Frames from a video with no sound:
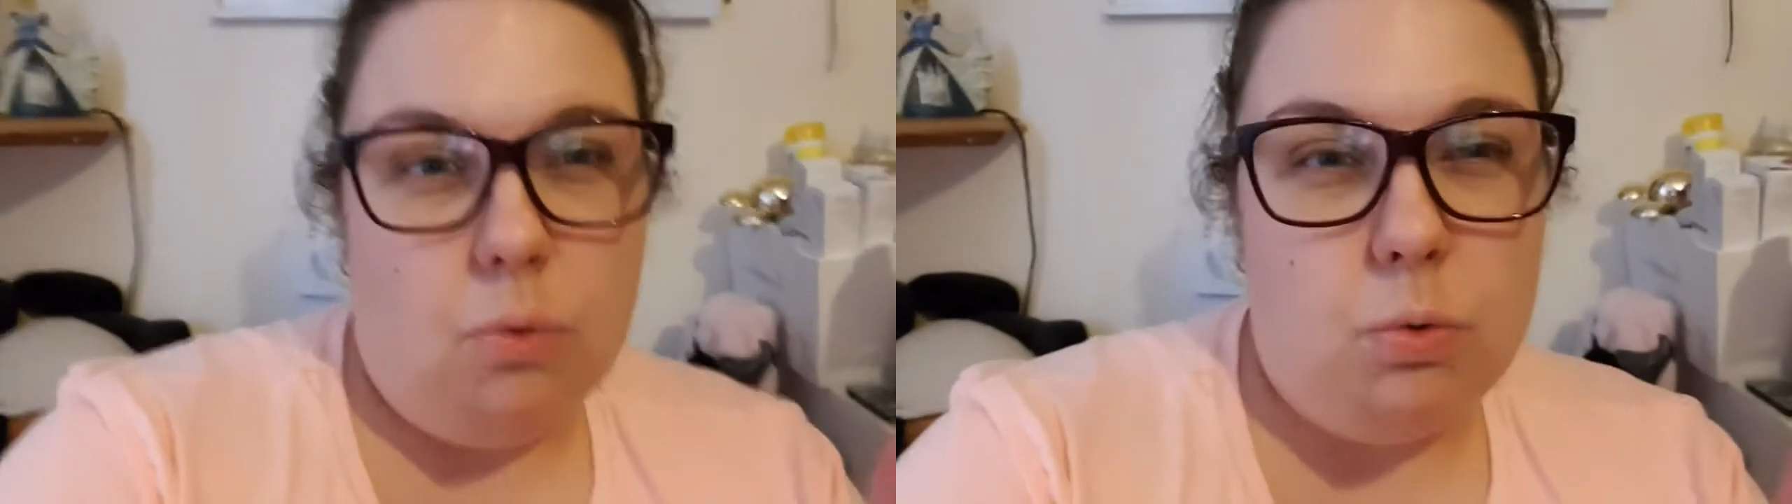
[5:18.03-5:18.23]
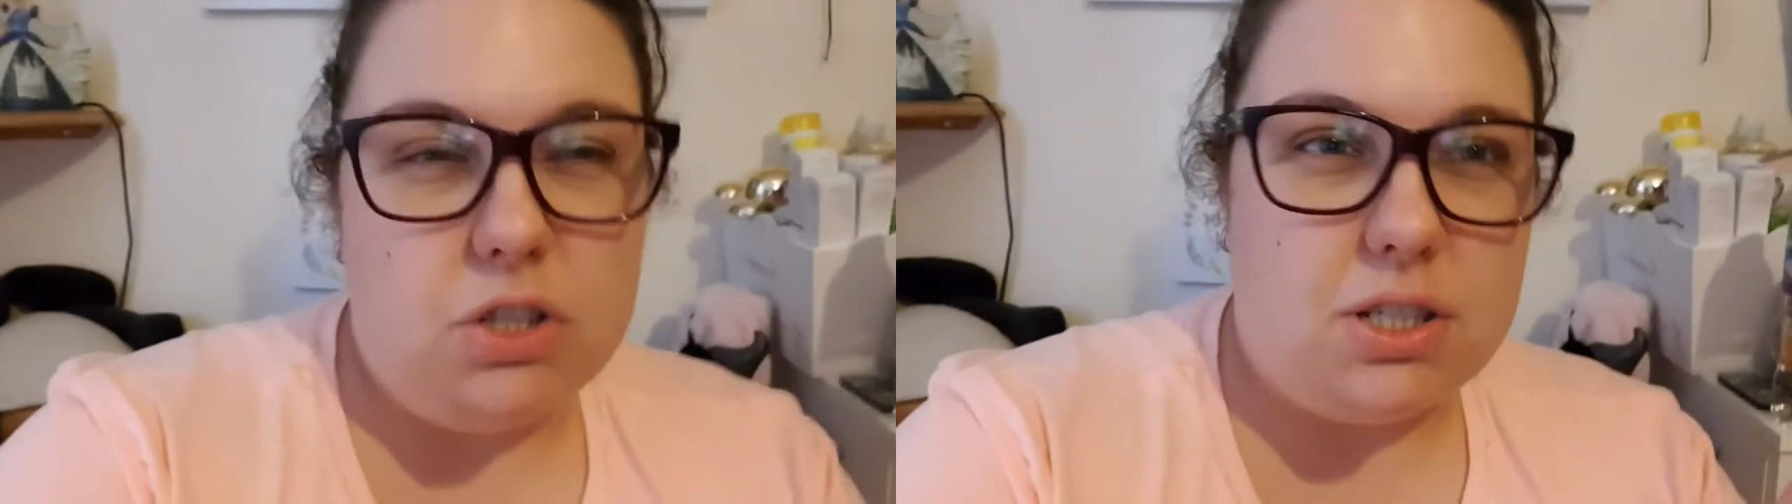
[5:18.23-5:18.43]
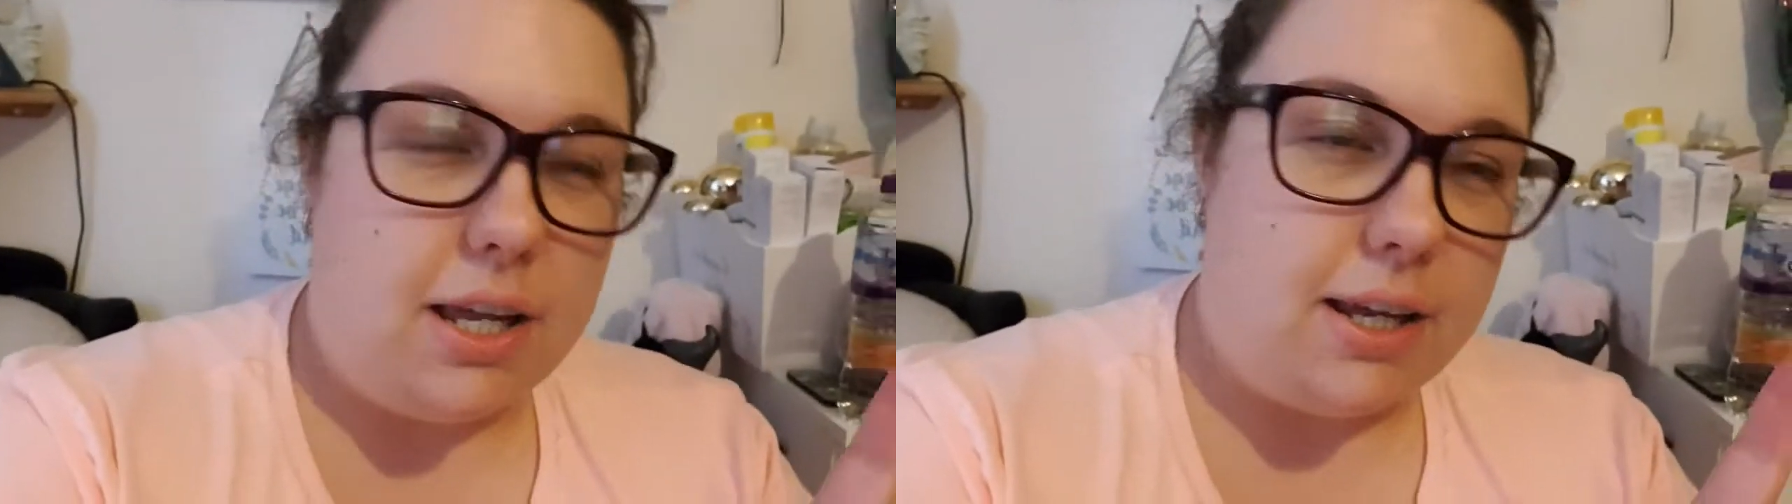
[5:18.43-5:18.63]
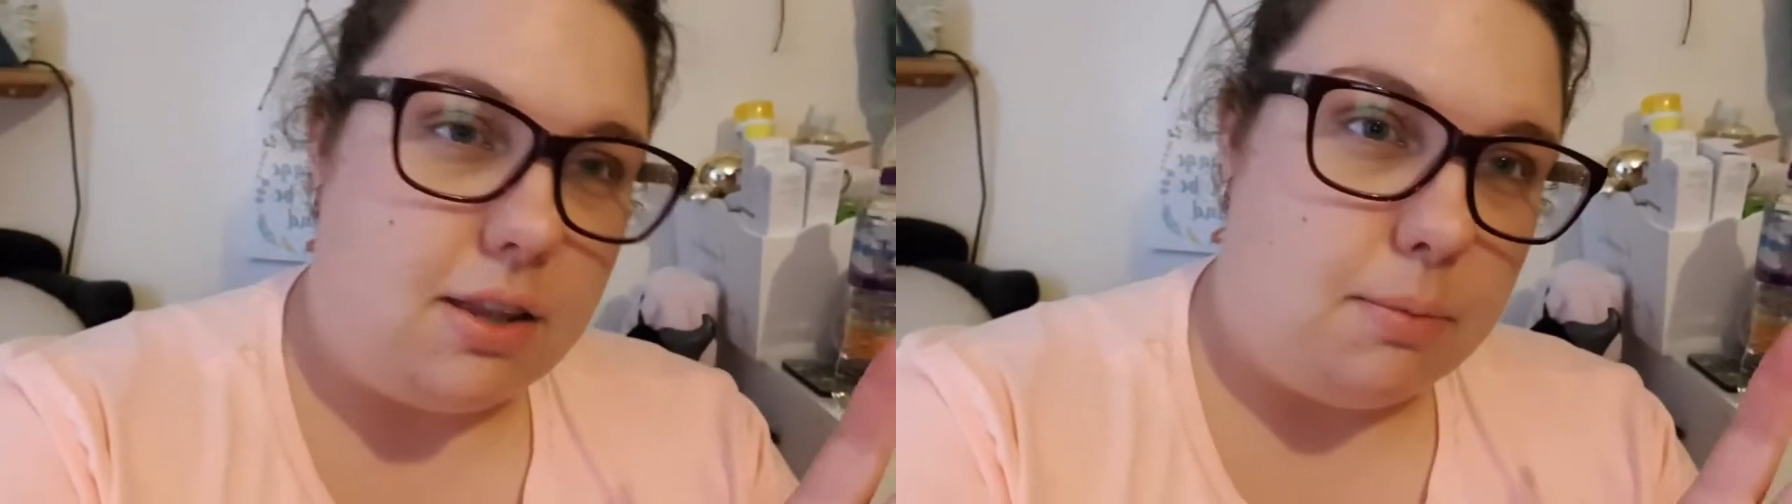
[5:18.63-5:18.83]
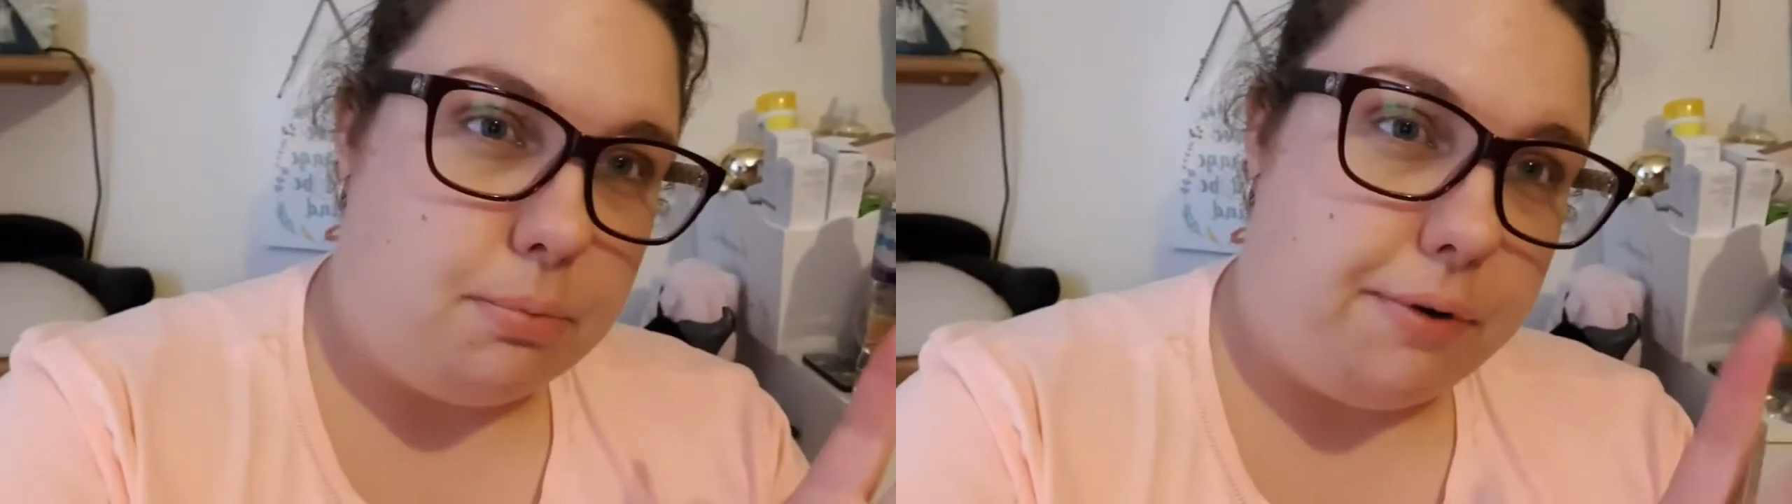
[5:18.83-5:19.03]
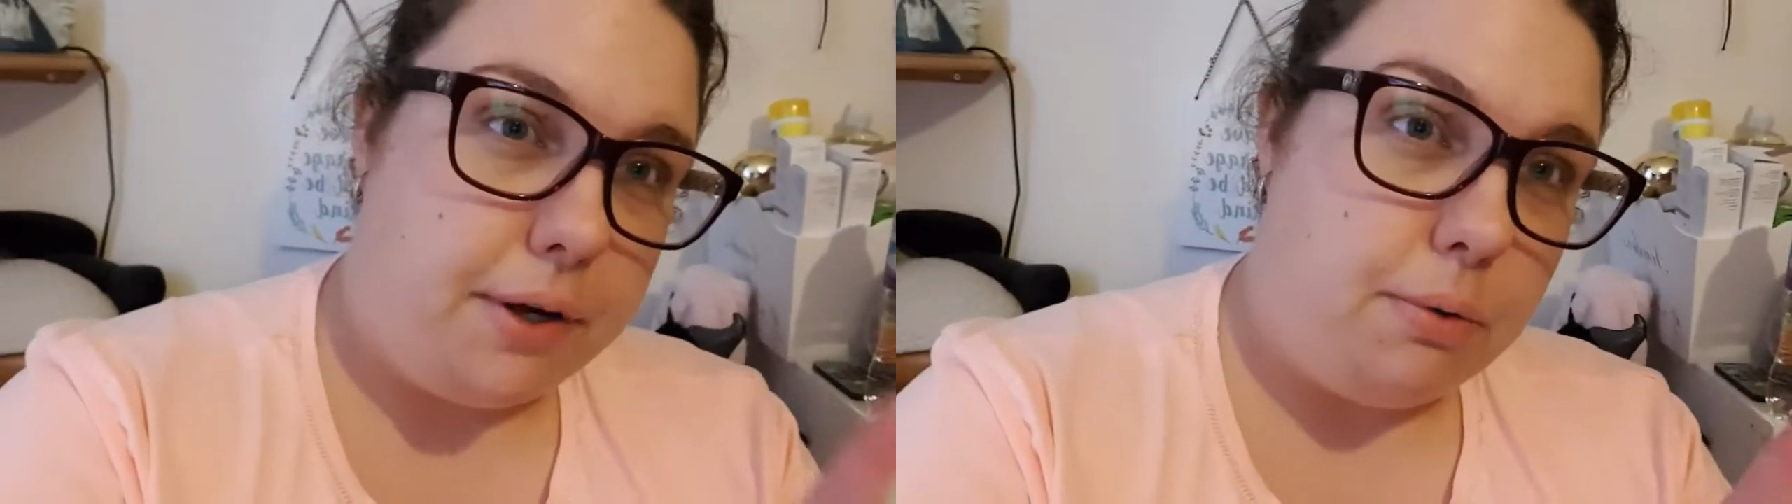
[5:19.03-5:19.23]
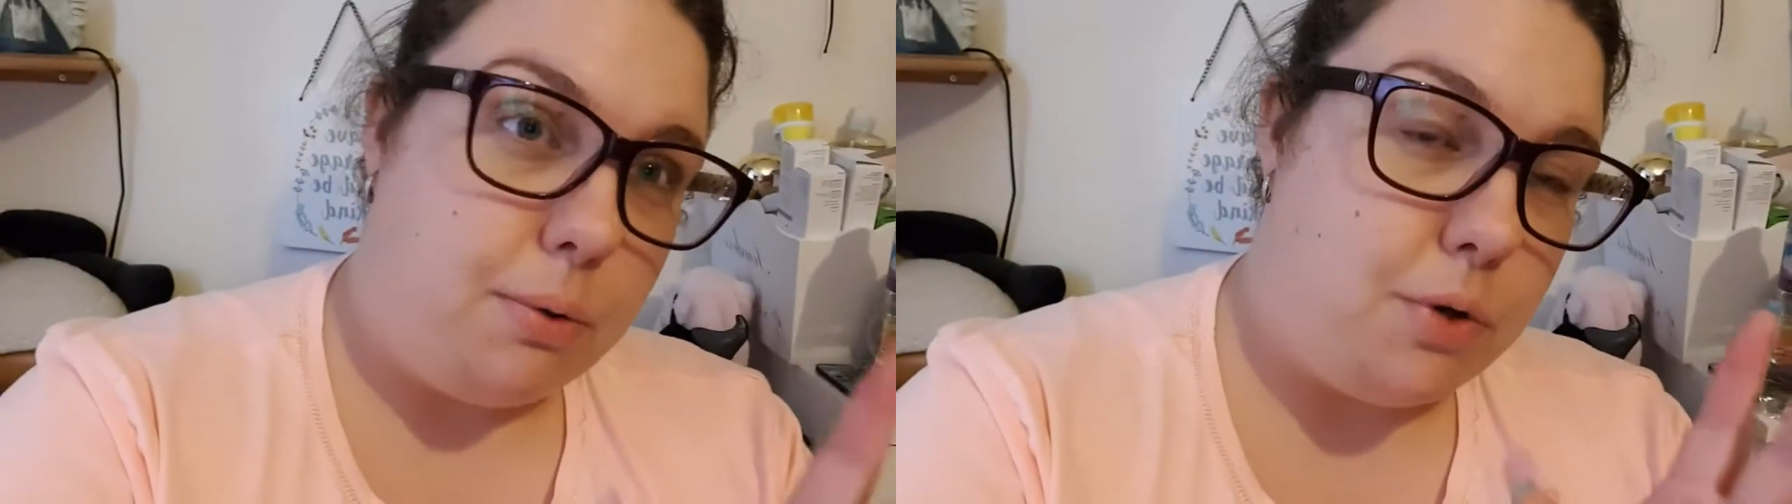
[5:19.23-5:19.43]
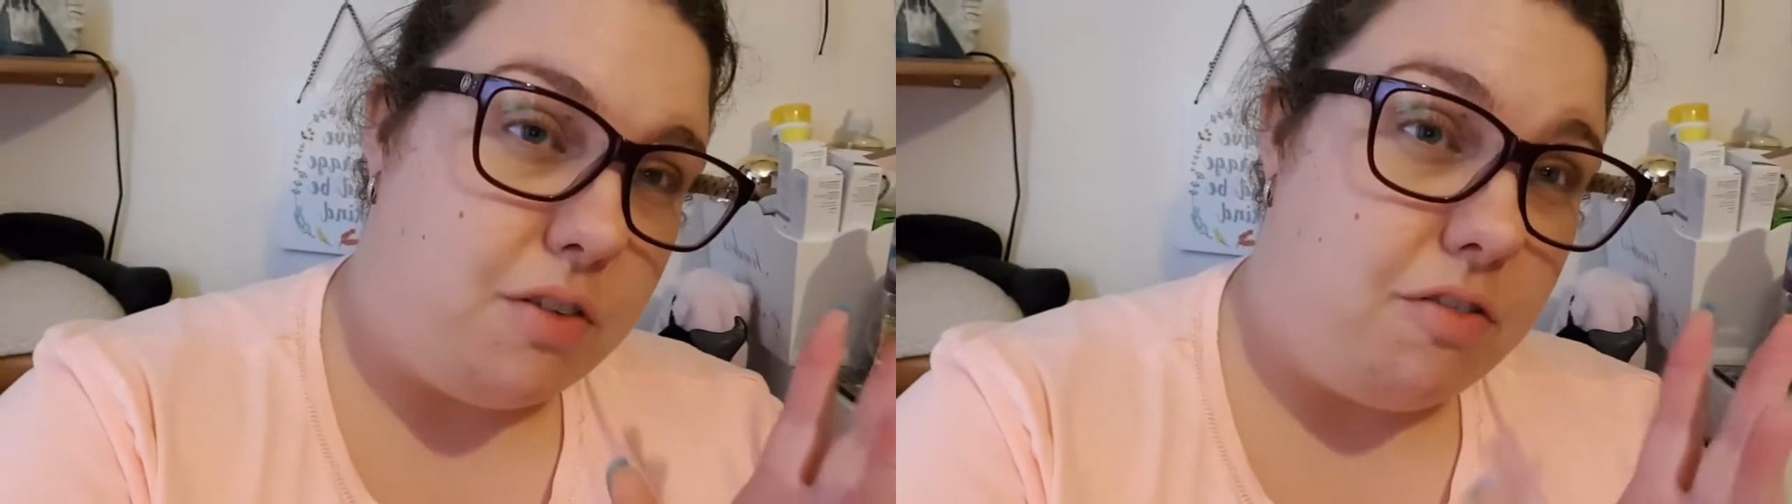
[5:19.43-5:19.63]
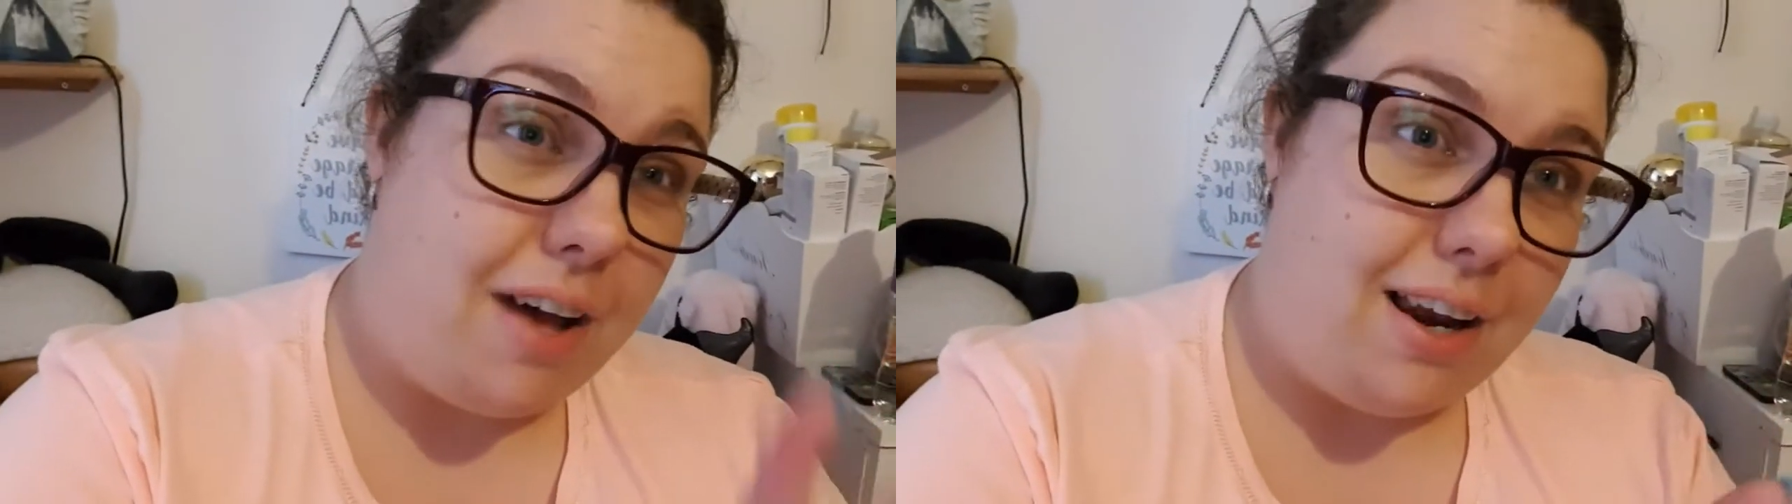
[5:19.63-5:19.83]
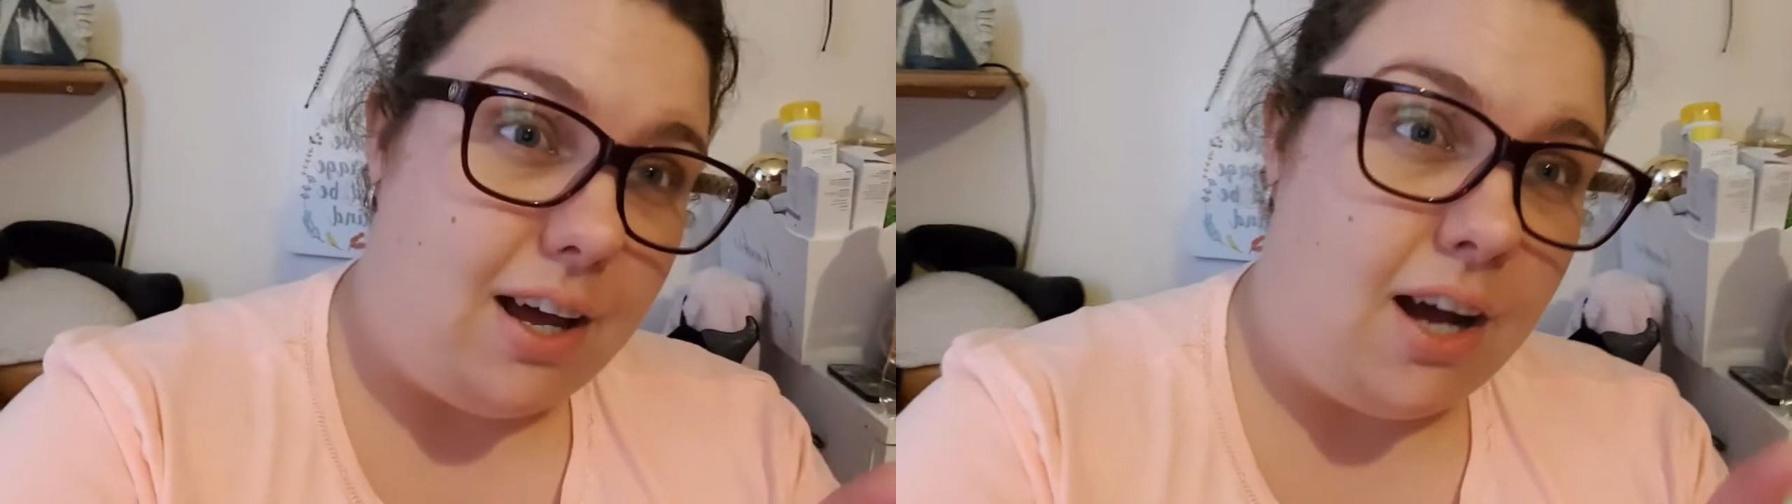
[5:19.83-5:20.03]
which is like the prequel
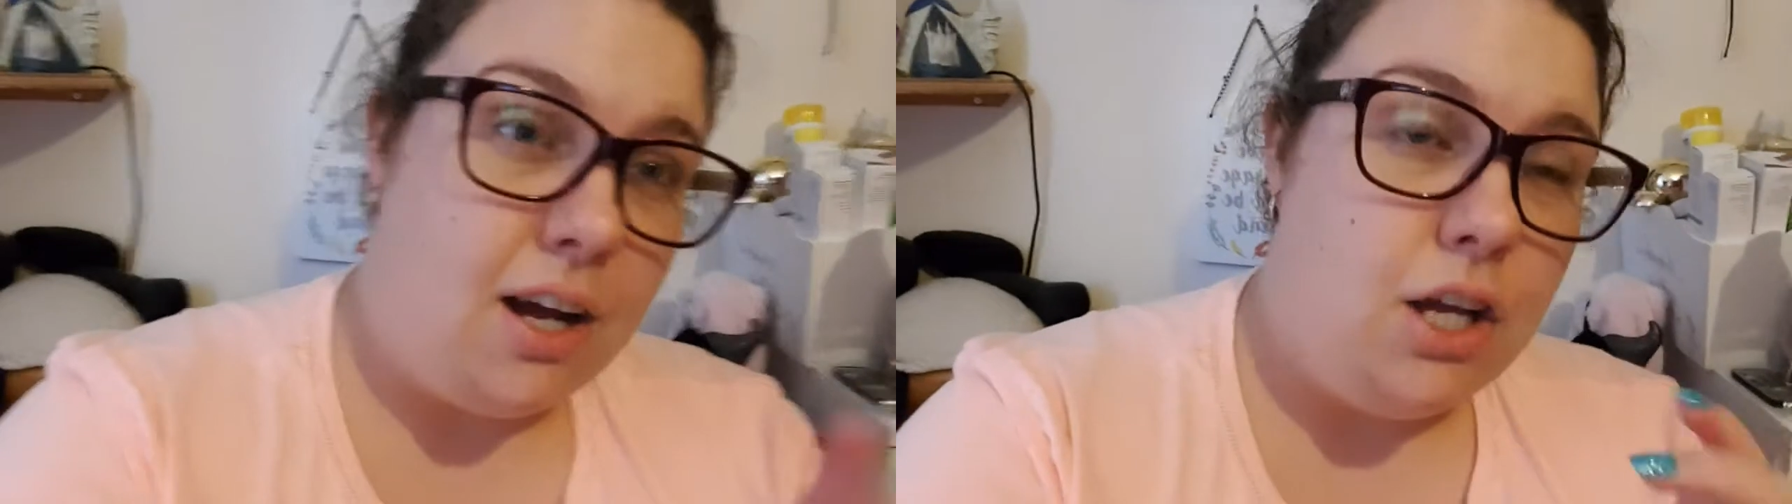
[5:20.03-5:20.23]
novella